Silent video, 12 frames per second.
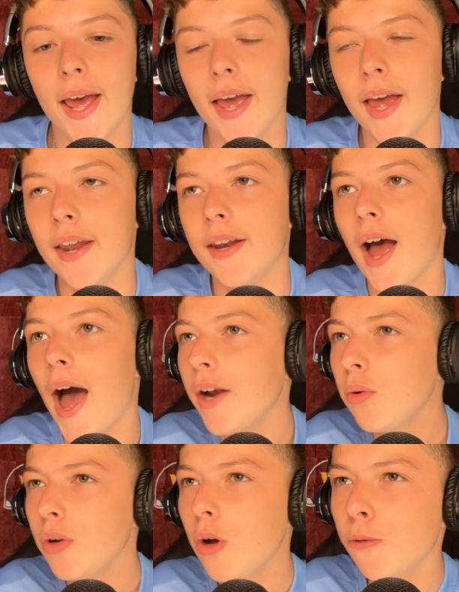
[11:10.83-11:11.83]
And I
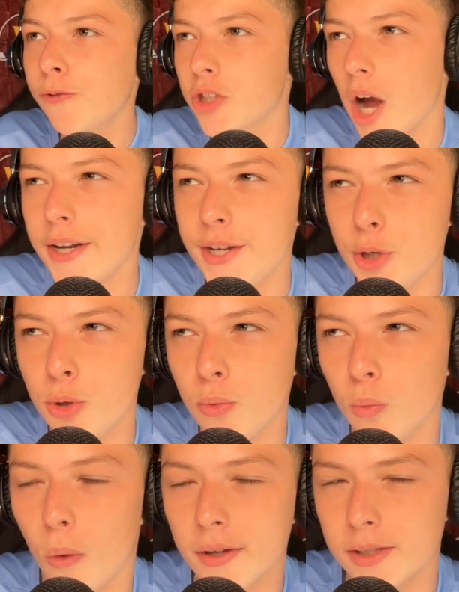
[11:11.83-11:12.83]
don't know if Johnny
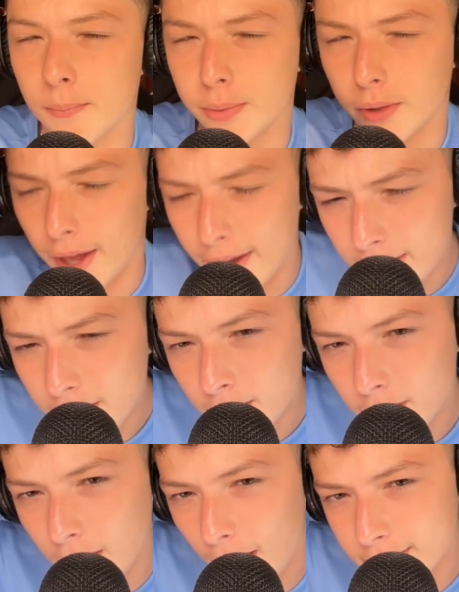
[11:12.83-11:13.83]
Newton wasn't
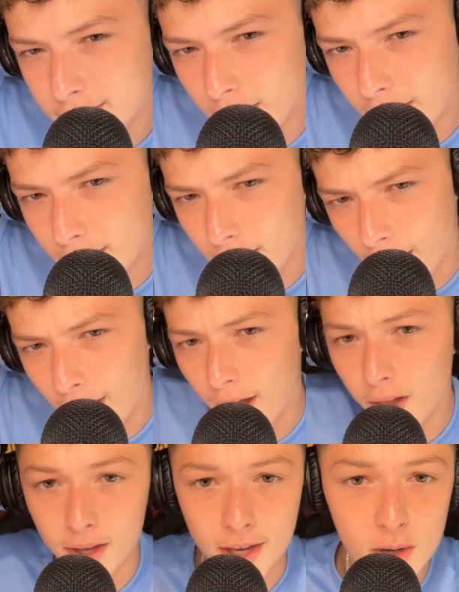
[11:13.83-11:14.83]
playing last night.
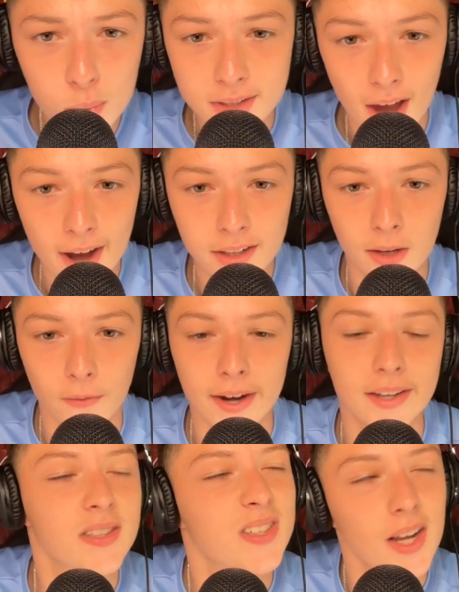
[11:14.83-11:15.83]
He was active. I
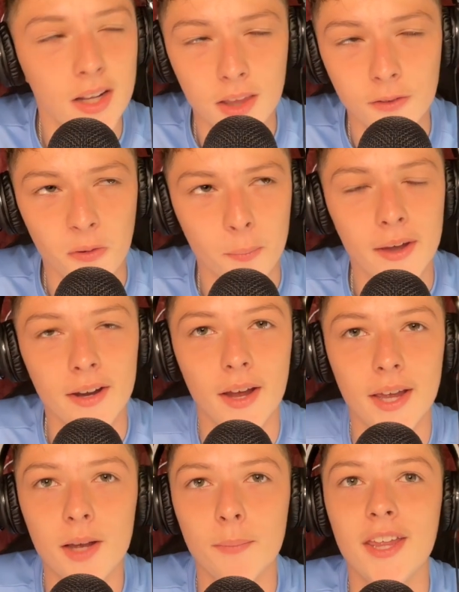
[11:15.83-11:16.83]
didn't see anything from
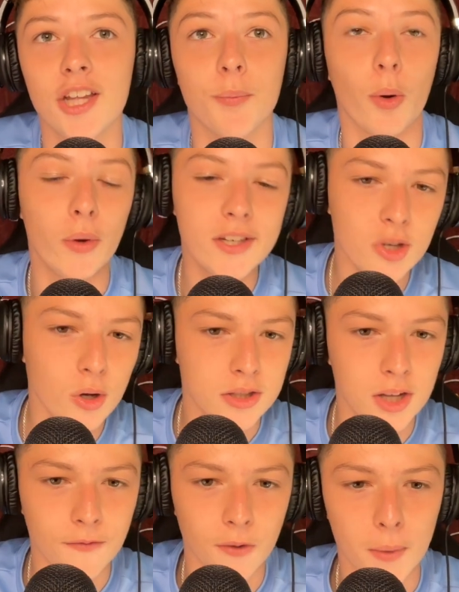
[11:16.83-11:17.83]
him either, but we saw
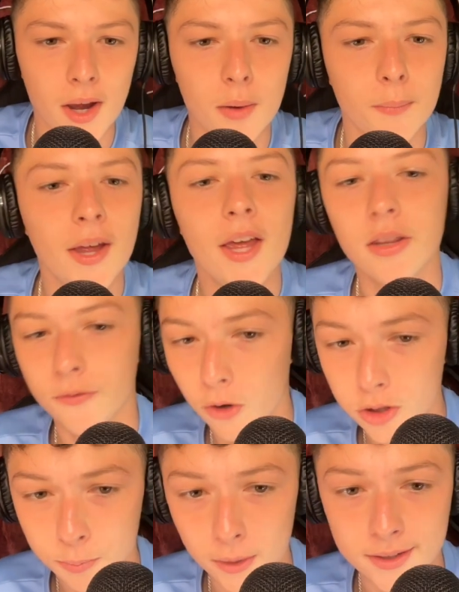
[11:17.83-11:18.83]
stuff from him the
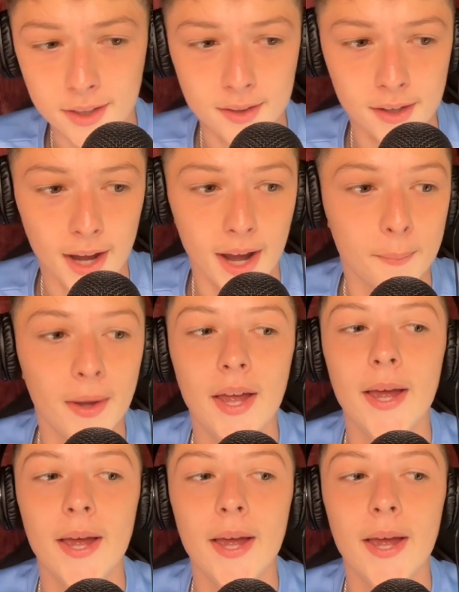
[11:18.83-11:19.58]
first preseason game.